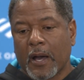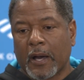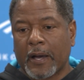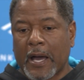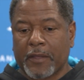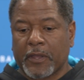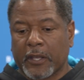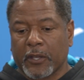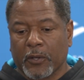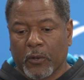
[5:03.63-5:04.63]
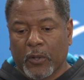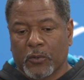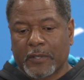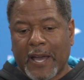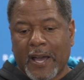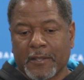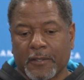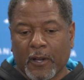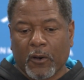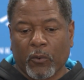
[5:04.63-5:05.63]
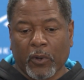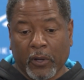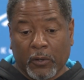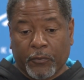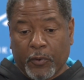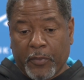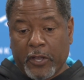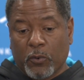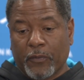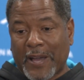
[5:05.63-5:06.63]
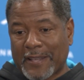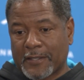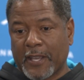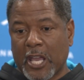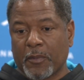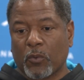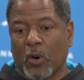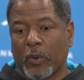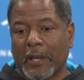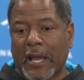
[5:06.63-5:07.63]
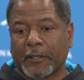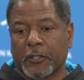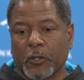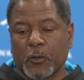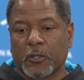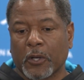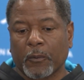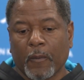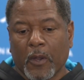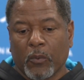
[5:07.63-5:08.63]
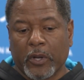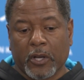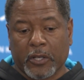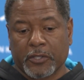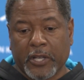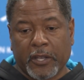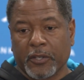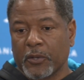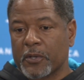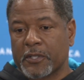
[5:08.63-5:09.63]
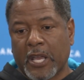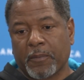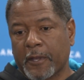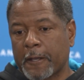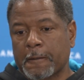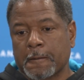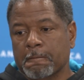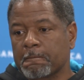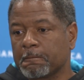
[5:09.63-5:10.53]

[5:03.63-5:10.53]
Uh, I think you know those guys are real familiar with our scheme and what we like to do, so we're going to continue to do the same things.